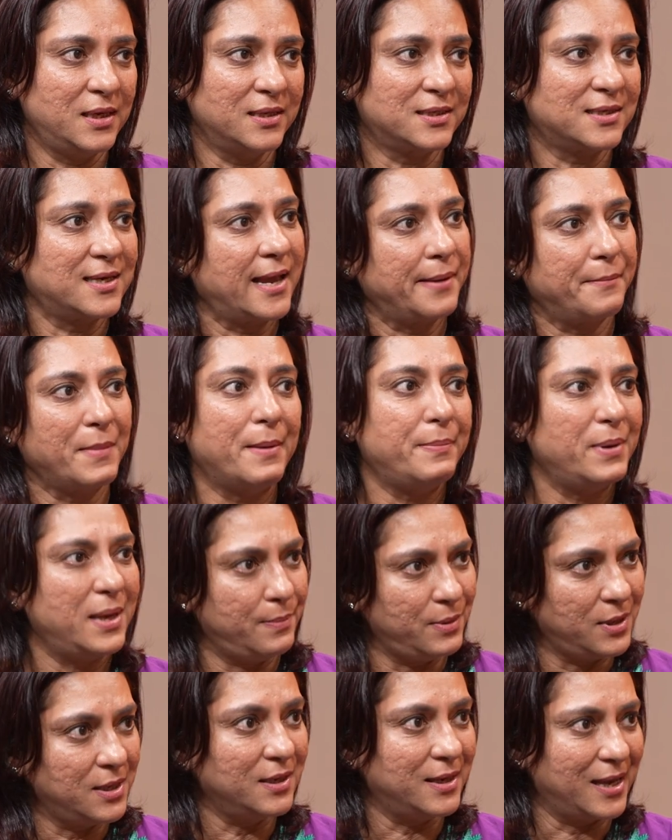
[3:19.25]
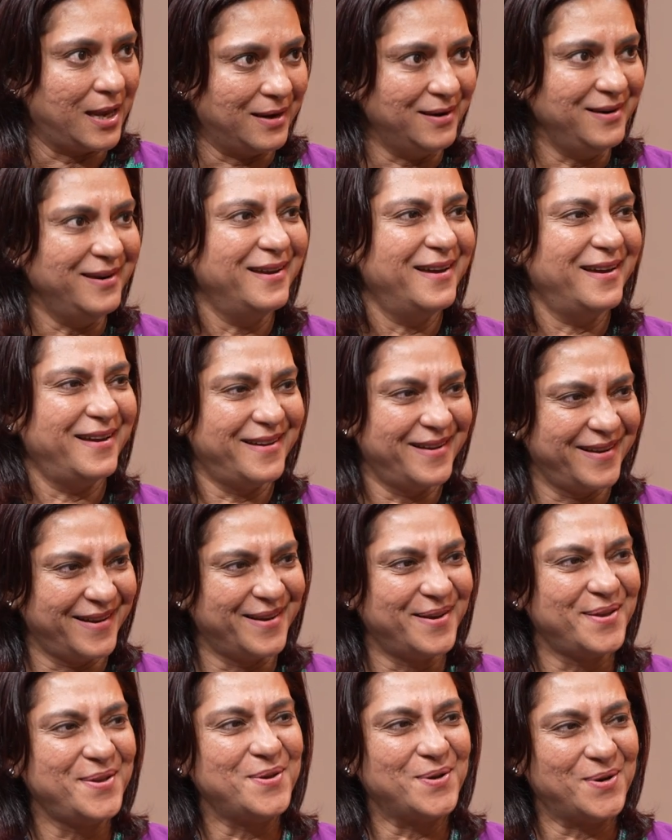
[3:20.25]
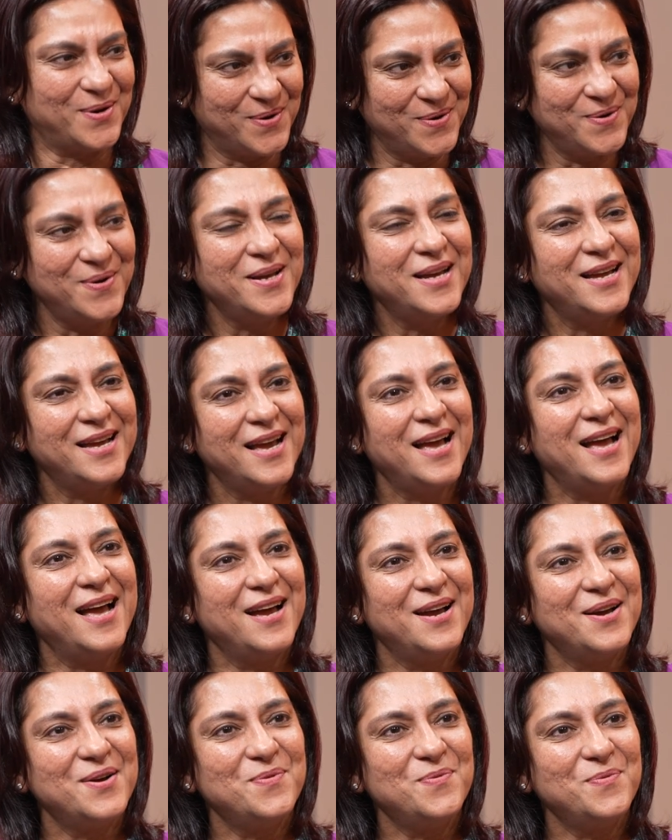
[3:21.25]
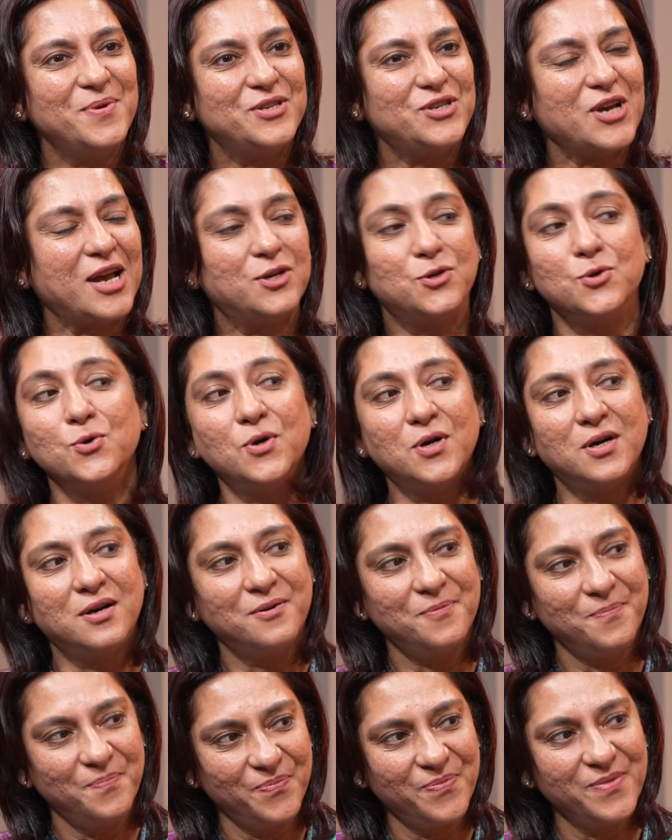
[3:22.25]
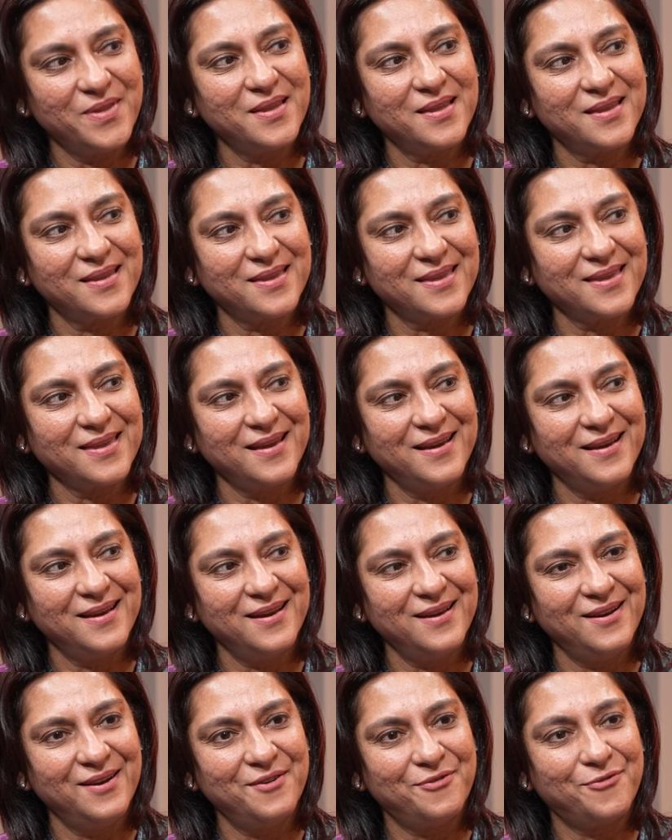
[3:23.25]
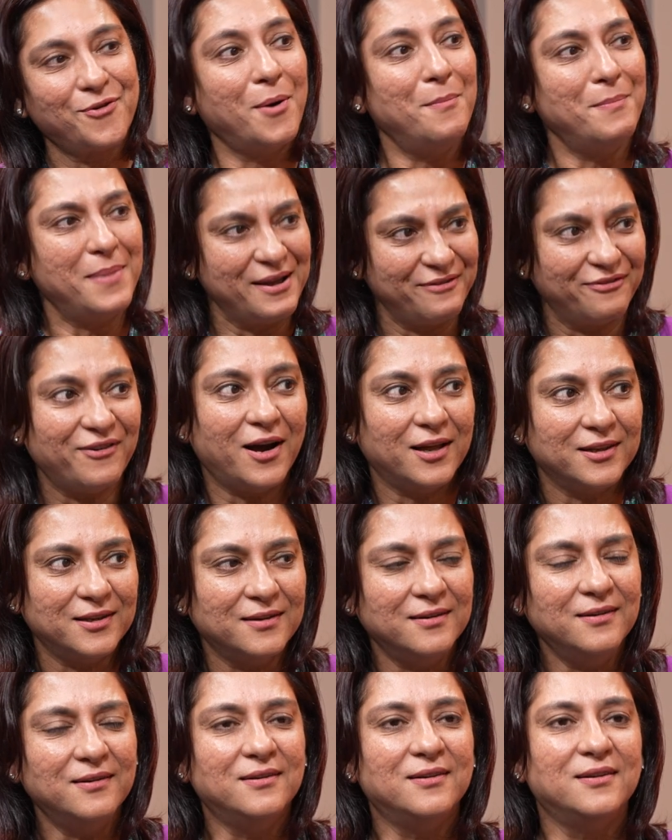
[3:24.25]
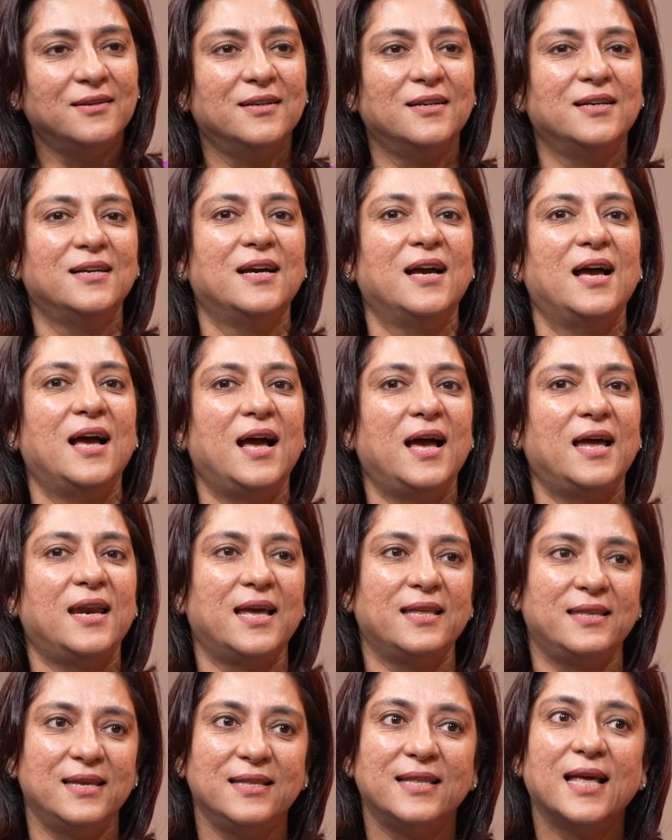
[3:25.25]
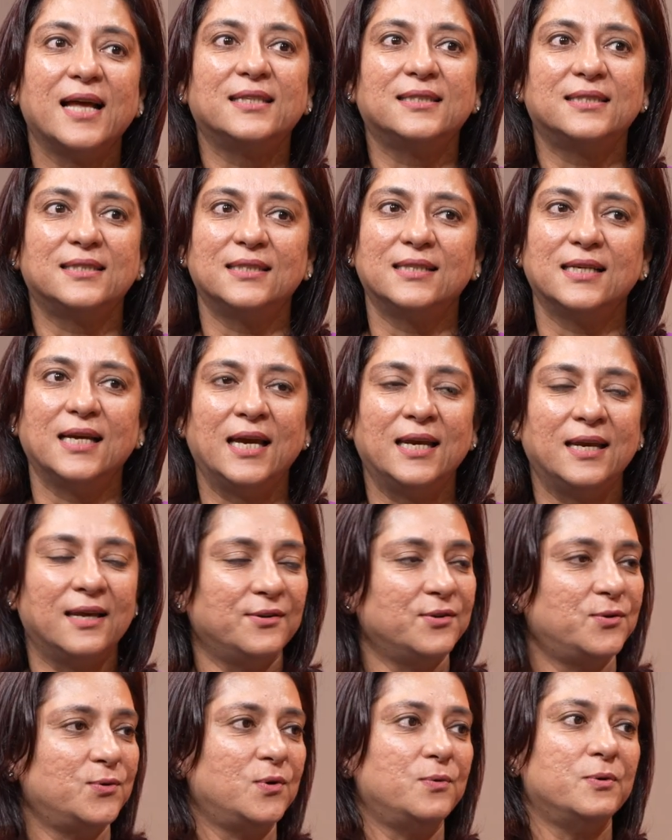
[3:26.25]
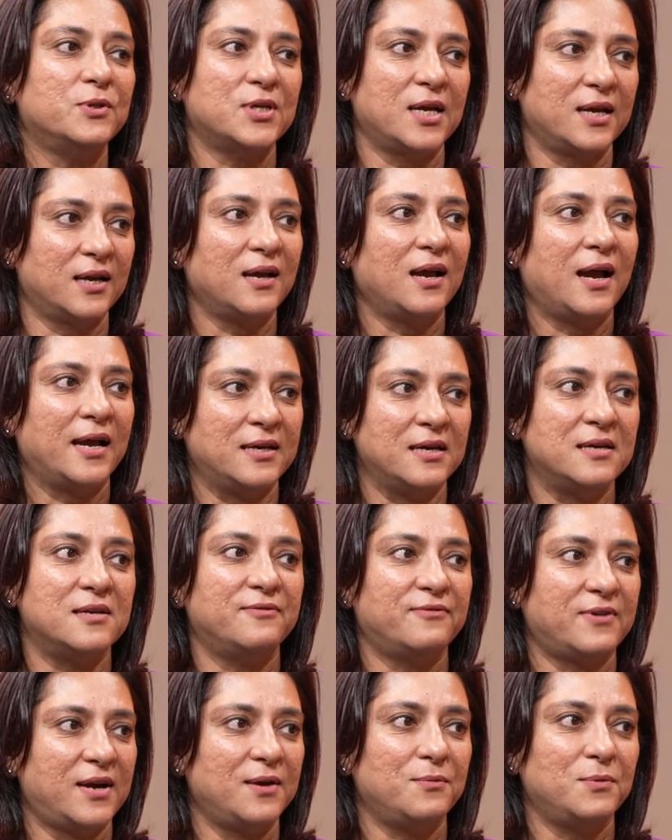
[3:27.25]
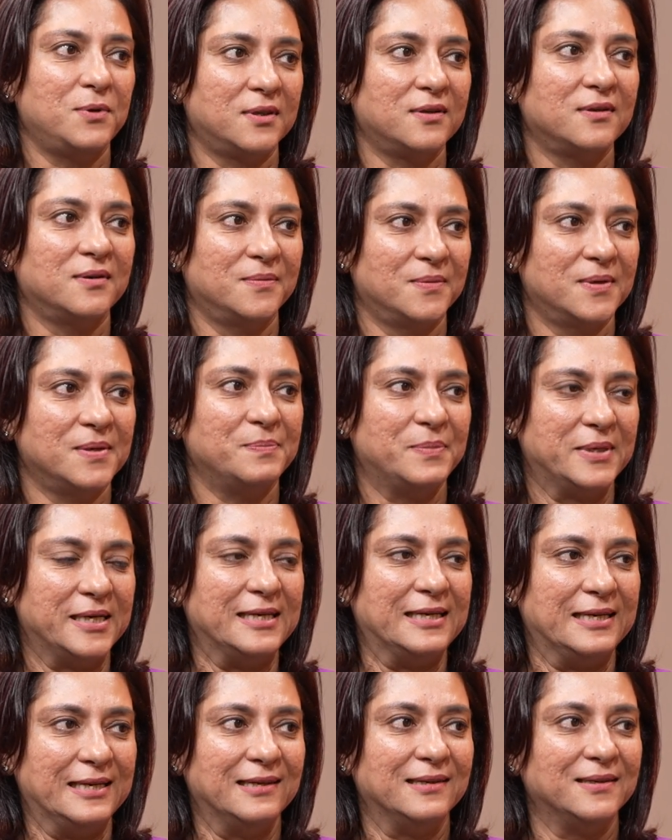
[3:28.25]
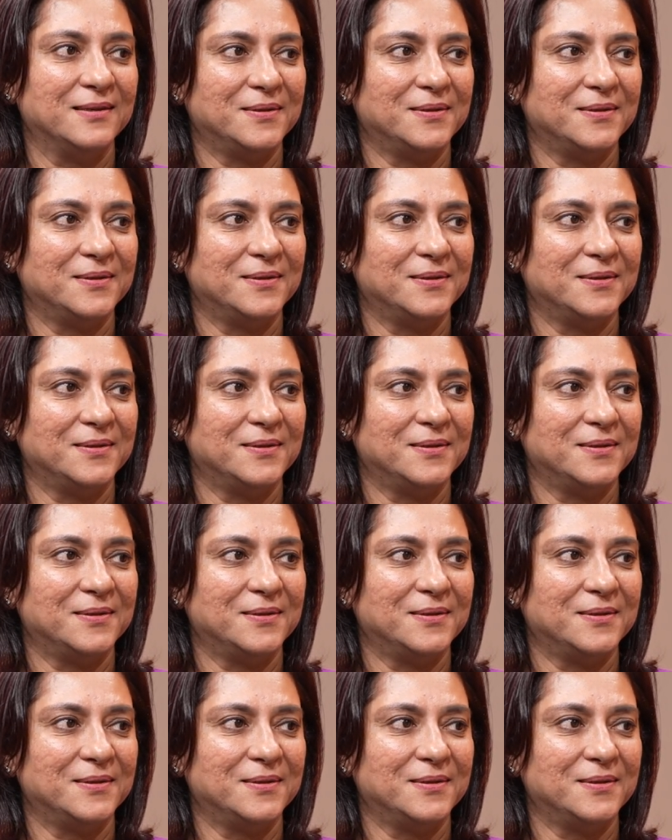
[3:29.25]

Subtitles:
It's like my baby again, you know, which I took from my father. And I think that's another role which I identify with completely.